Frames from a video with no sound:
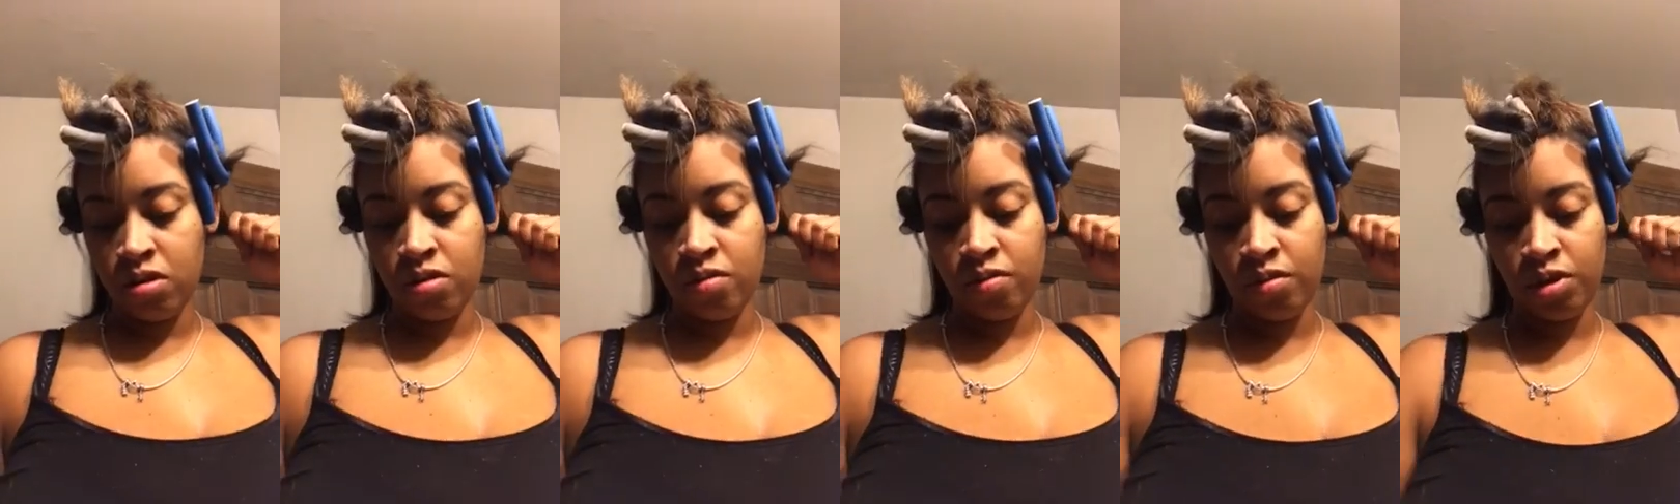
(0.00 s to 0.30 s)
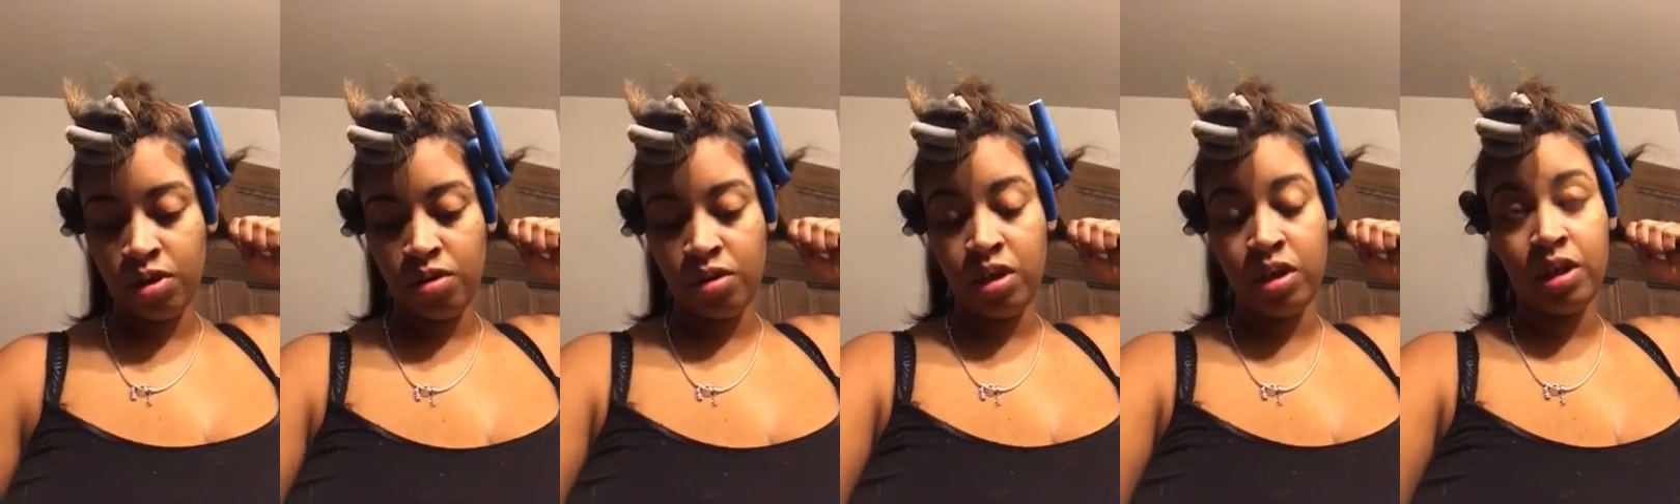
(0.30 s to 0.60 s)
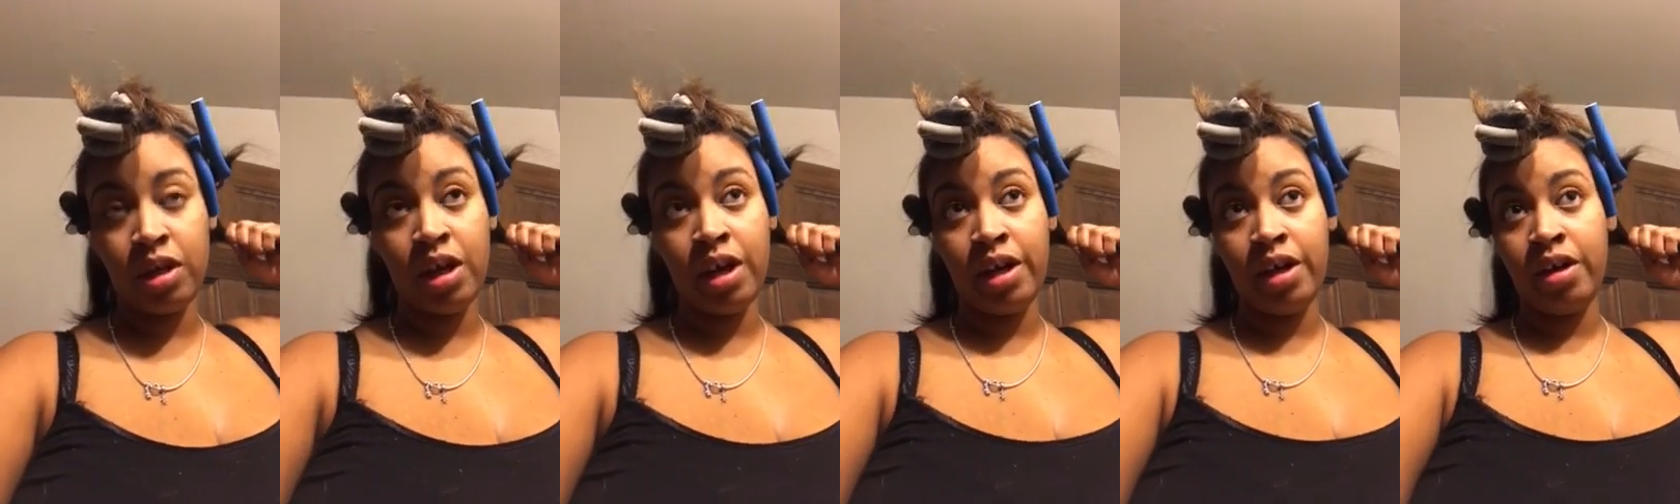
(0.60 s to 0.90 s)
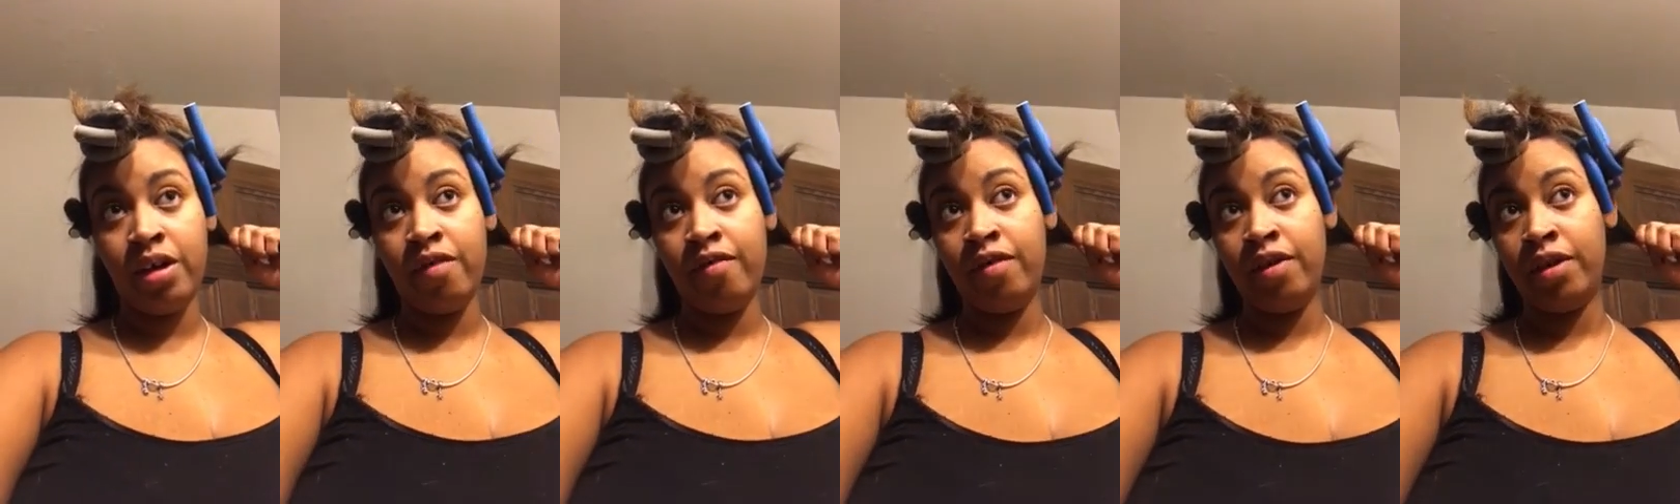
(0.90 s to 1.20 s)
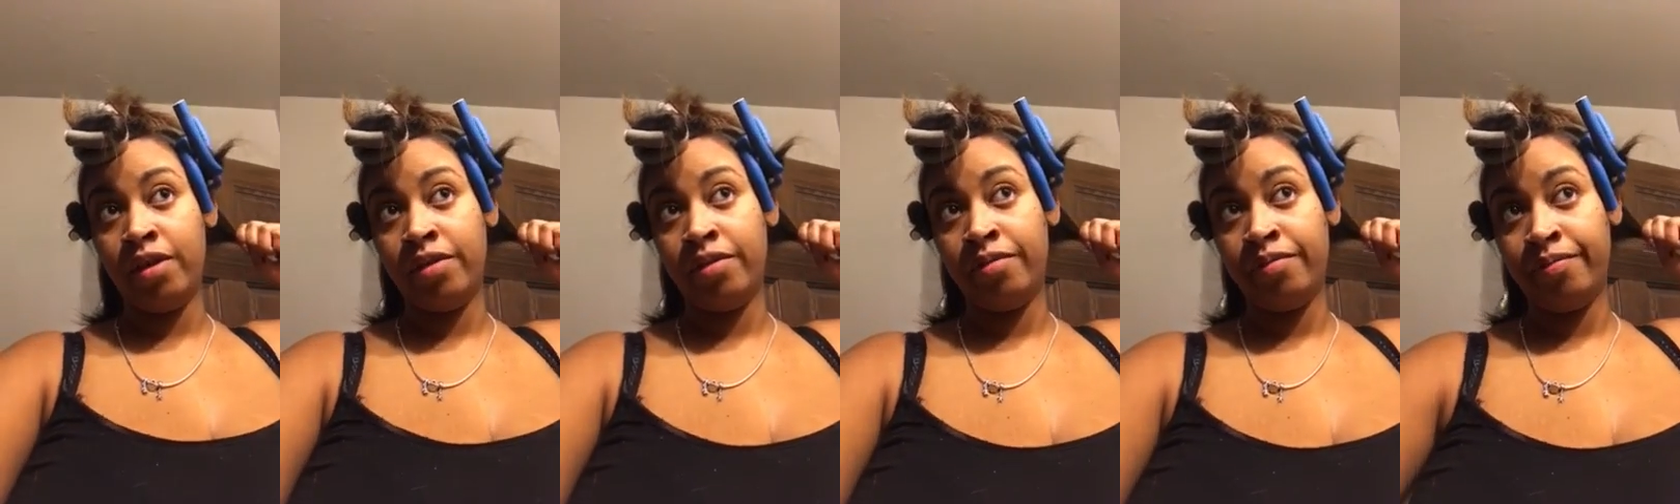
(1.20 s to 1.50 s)
So once you get the hang of
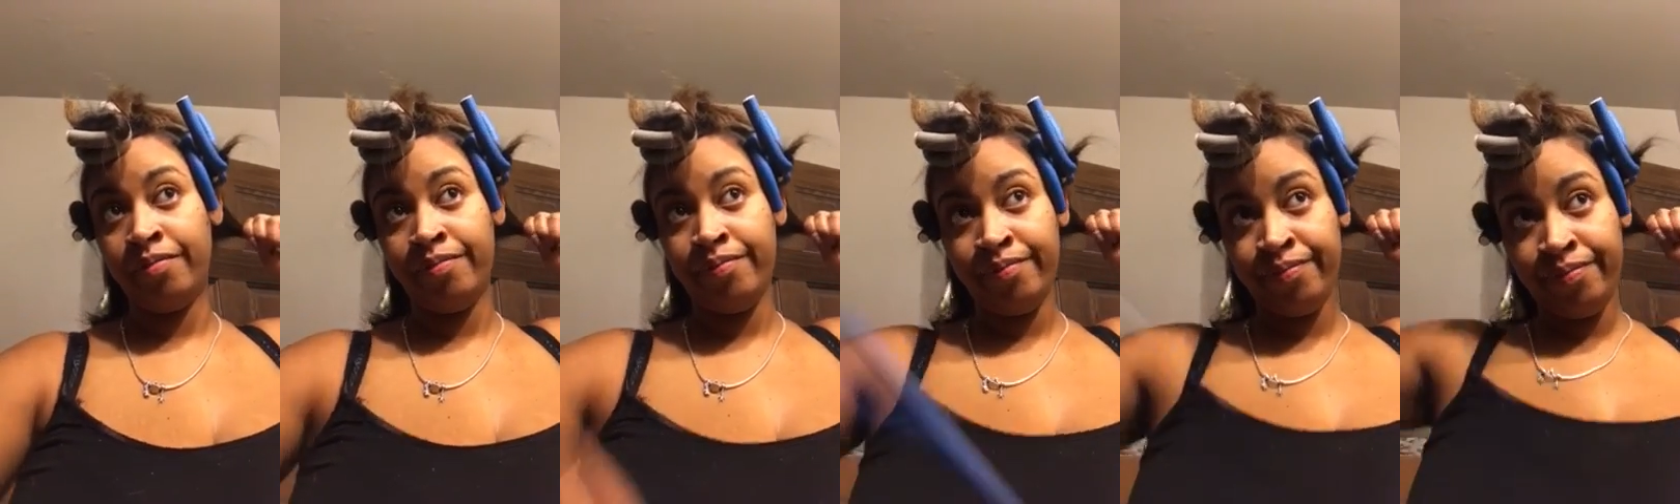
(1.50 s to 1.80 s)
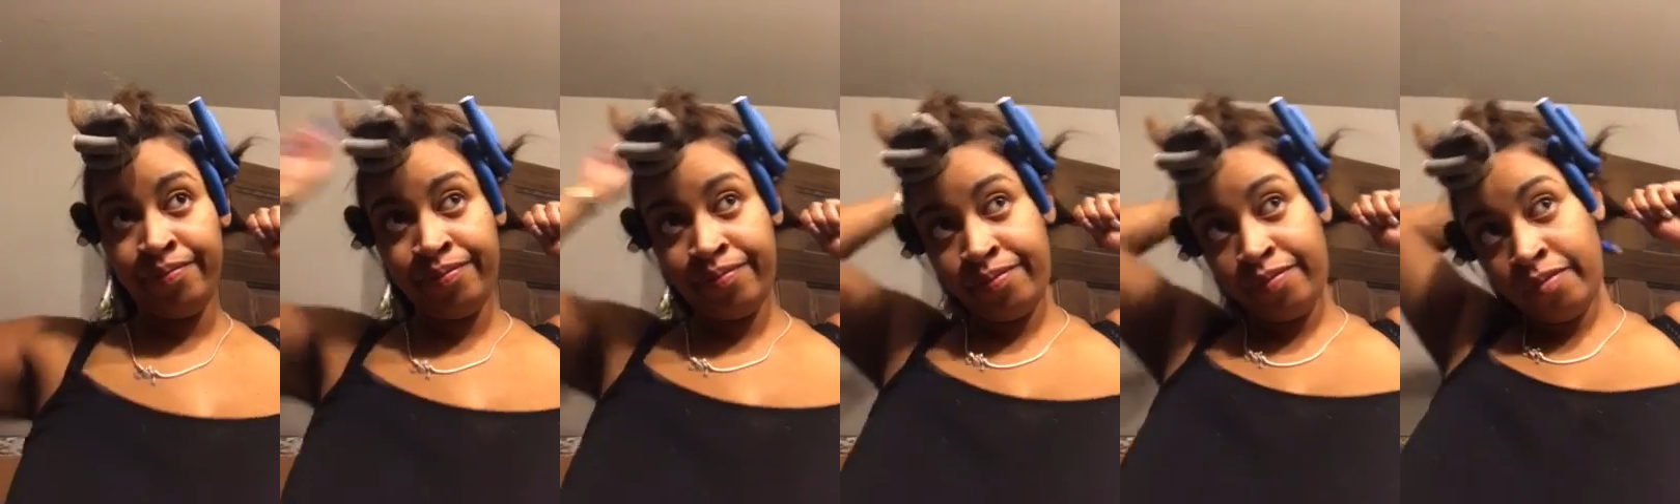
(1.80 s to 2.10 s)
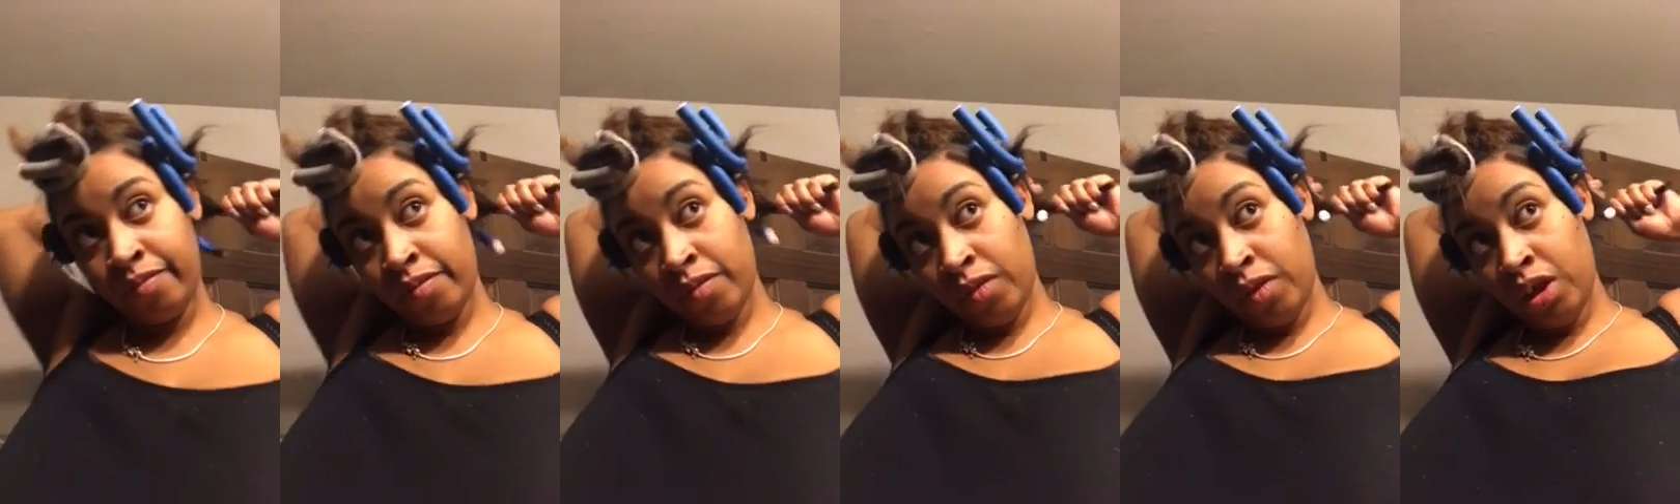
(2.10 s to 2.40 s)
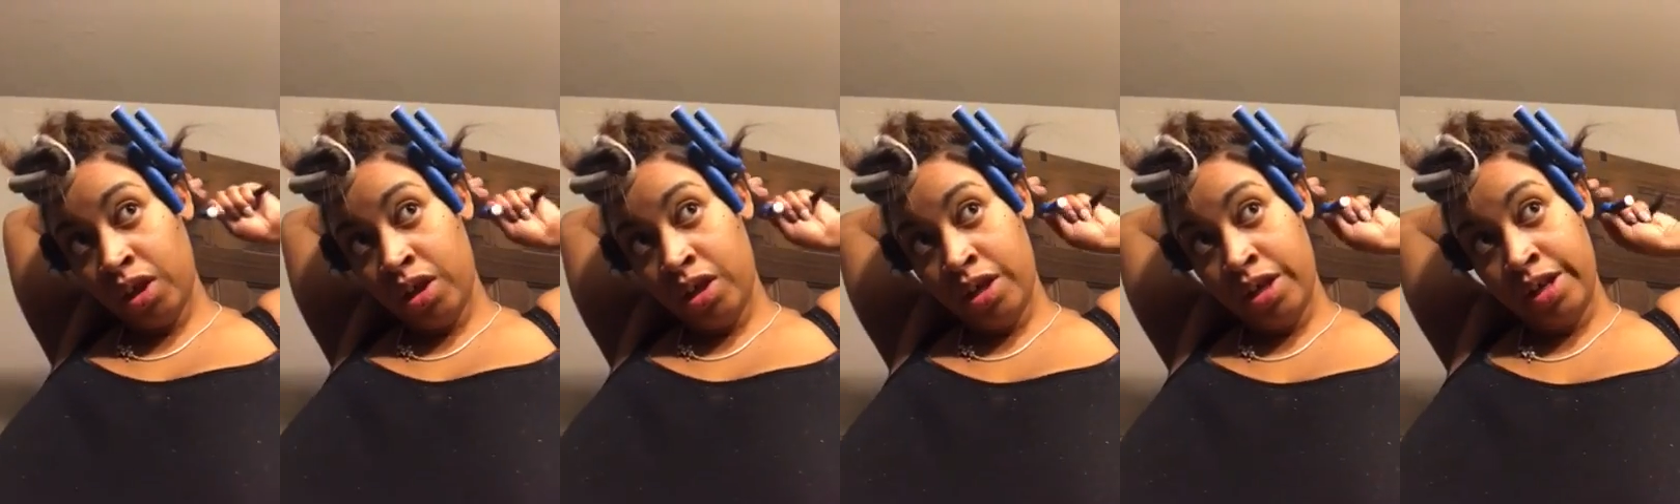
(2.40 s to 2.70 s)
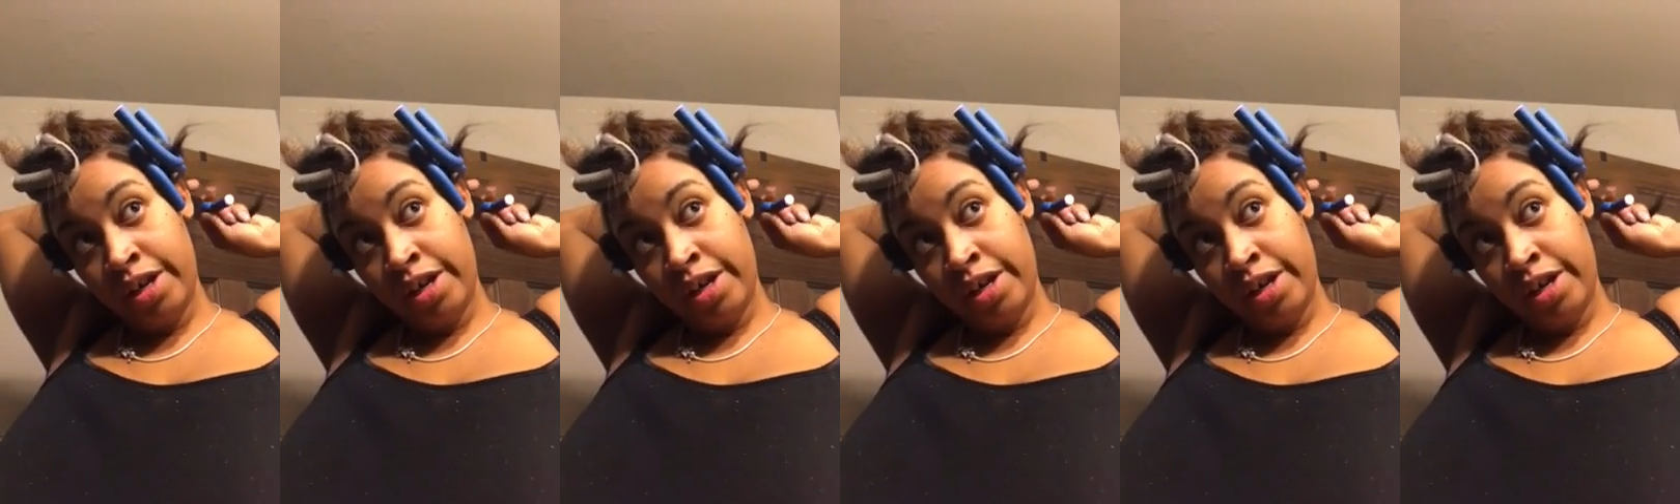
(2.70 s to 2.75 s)
it, and